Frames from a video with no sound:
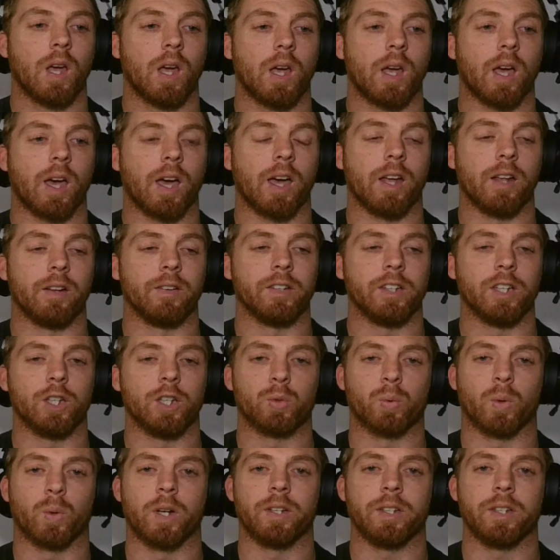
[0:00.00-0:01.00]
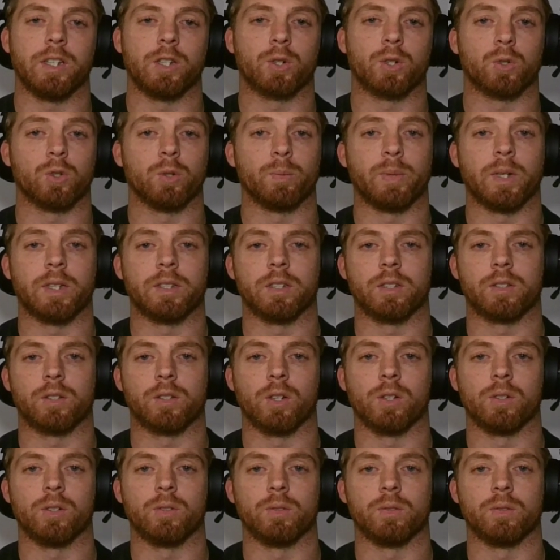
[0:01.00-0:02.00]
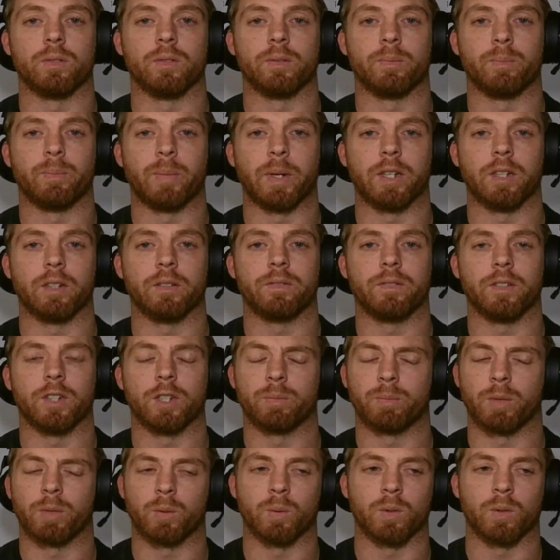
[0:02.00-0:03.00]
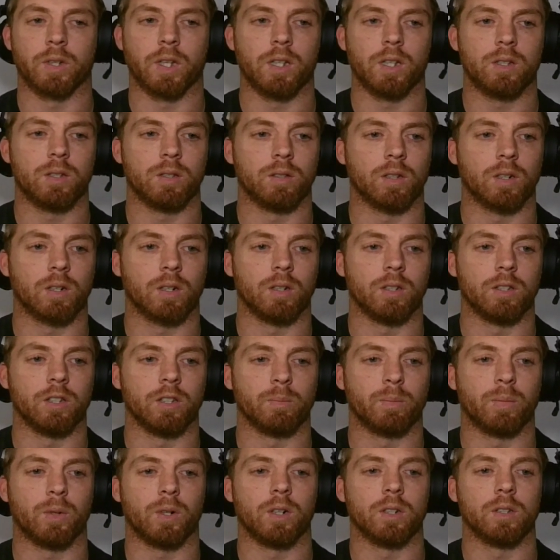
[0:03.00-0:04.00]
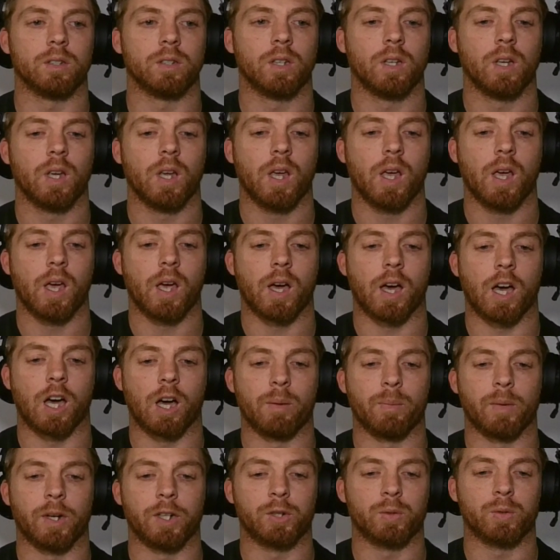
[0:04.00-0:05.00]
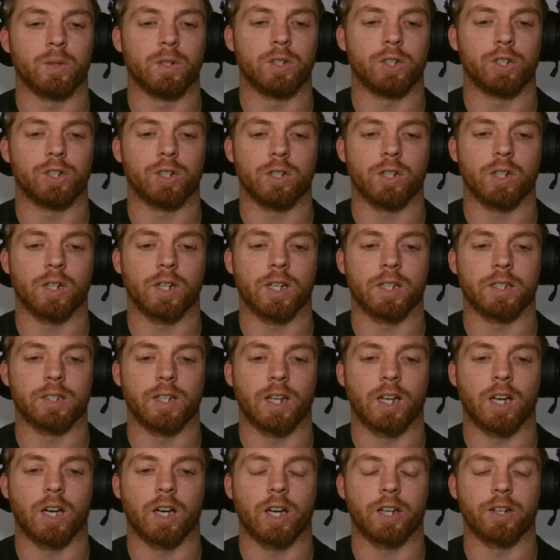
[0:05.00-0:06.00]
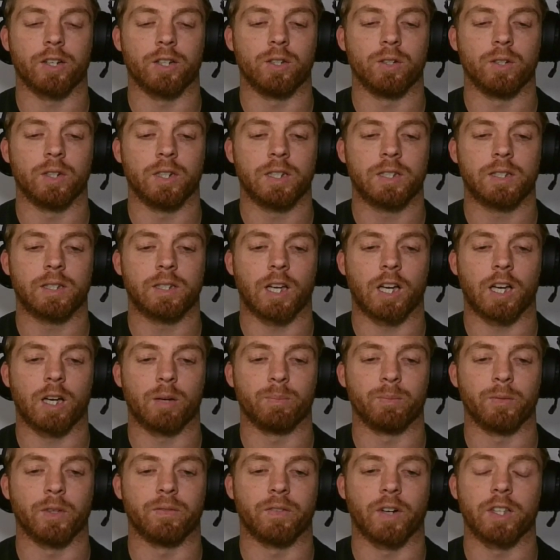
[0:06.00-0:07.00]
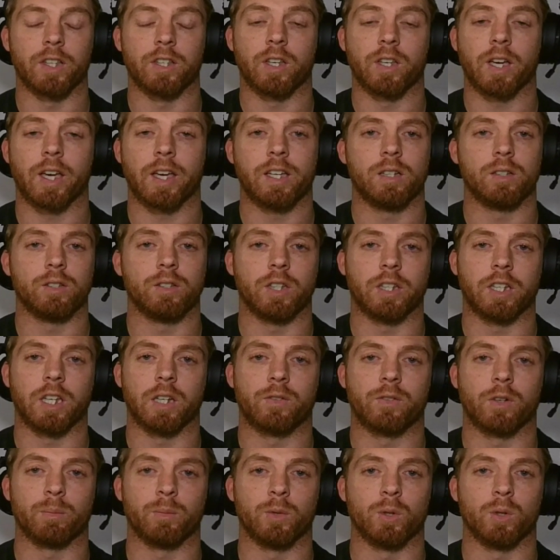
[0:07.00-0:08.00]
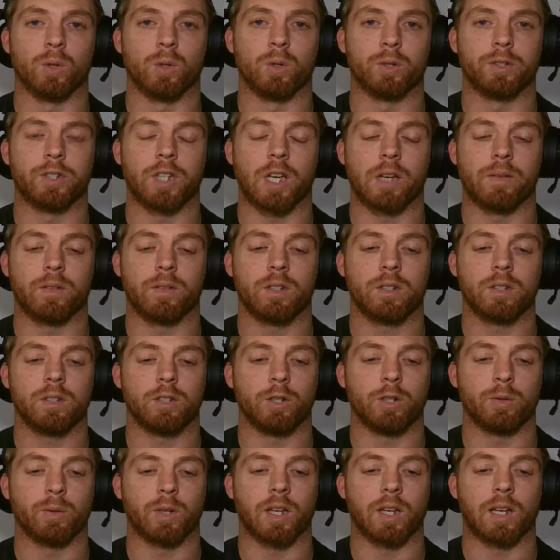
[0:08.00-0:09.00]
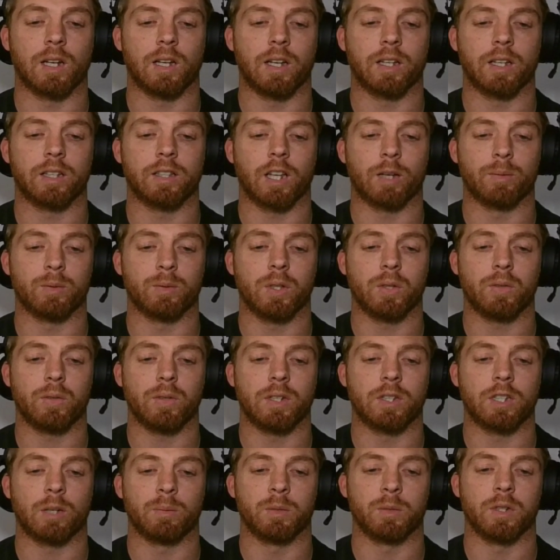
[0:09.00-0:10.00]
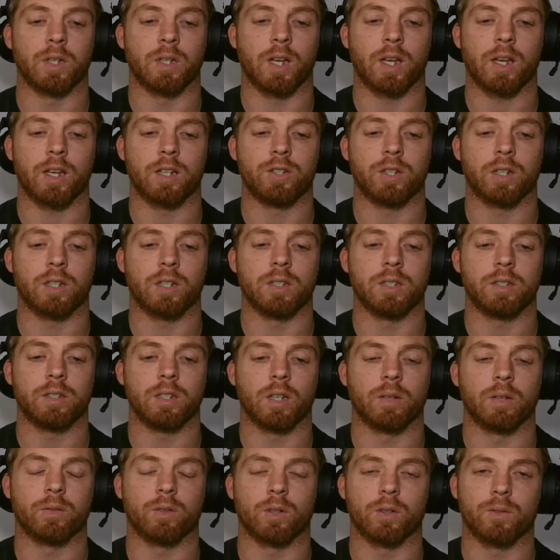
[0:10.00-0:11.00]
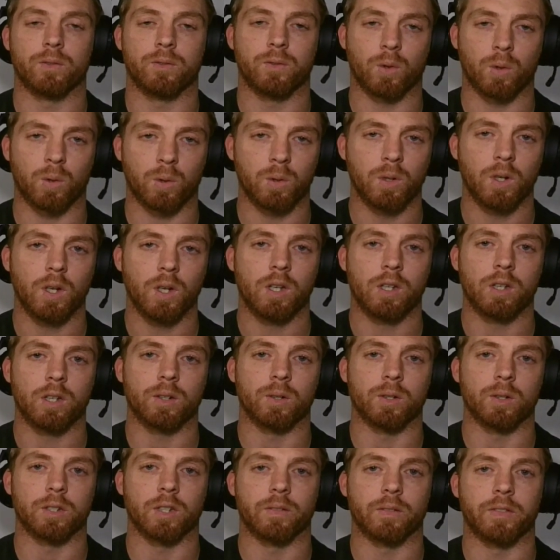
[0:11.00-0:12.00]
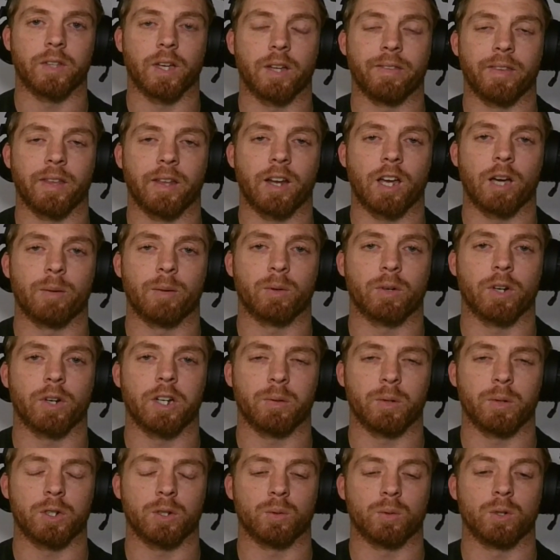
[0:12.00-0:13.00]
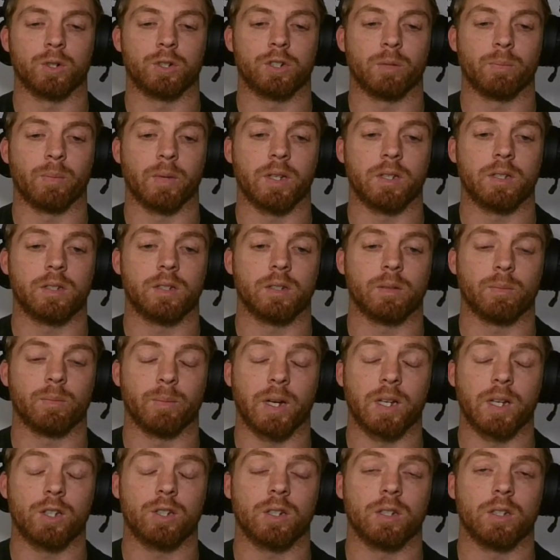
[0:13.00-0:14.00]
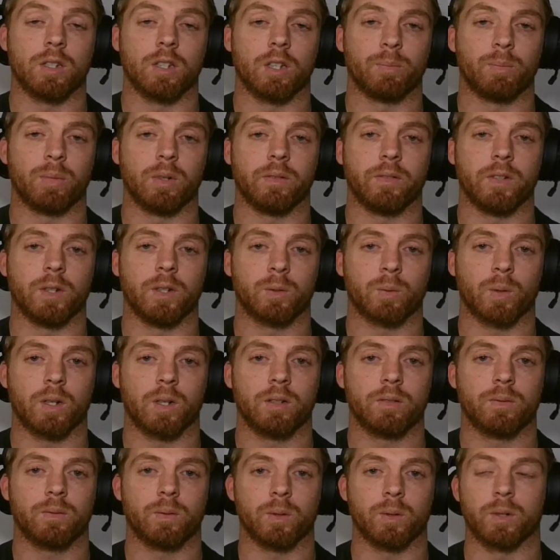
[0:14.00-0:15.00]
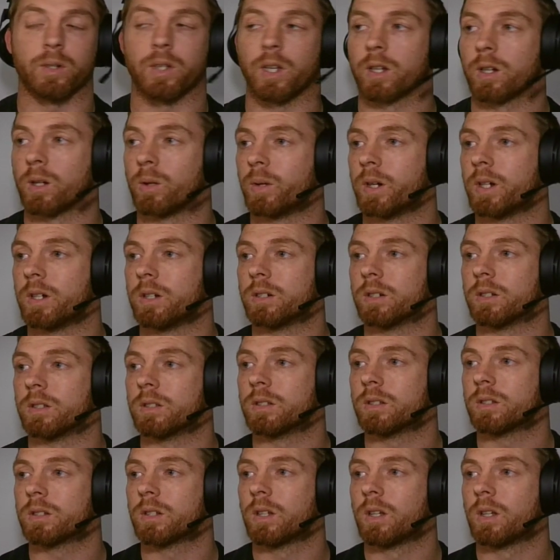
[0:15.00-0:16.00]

And each group has its own benefits, but we'll get to the clothing part. I just wanted to show you guys now how to do it. The Vanya Ale you get from your tavern, you can collect up to 3 times a day. As you can see, I've got 4 because I've done that upgrade, which I also mentioned in the previous one for your decorations.